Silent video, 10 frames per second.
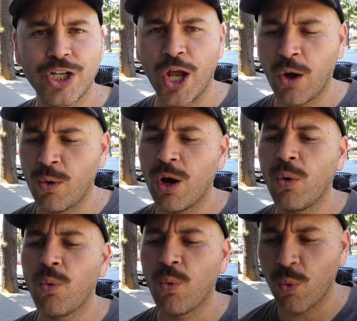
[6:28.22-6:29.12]
No
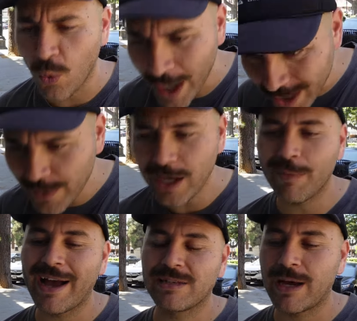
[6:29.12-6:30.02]
way we go
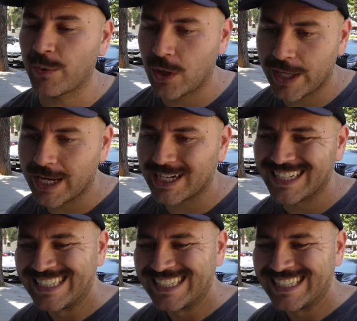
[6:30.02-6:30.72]
back to back, we don't get it.